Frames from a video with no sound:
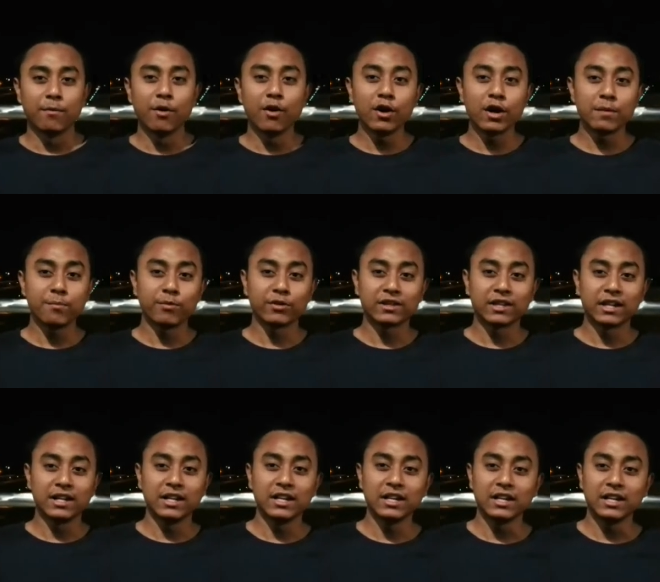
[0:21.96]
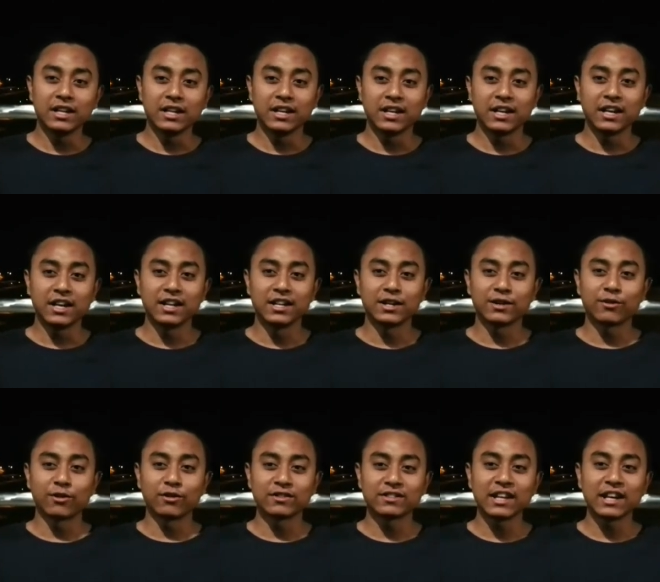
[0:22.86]
More importantly, in the
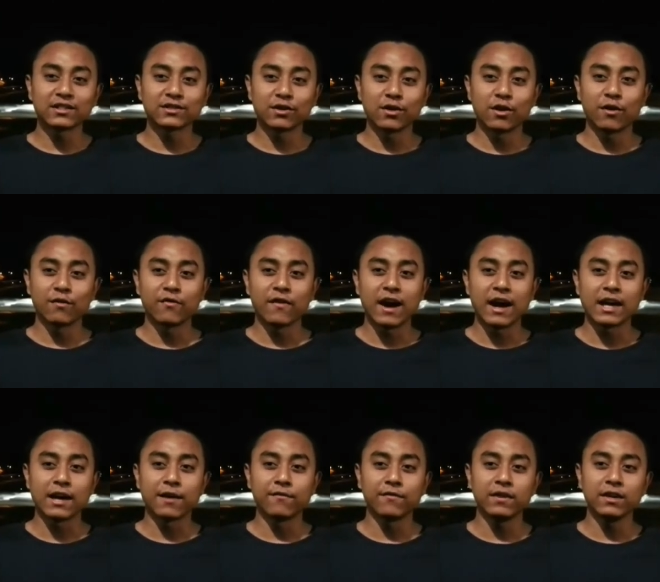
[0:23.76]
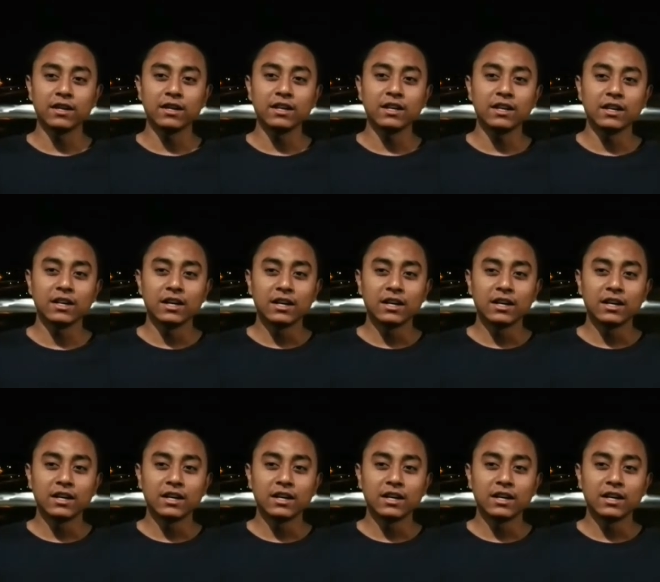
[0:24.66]
context of IFE,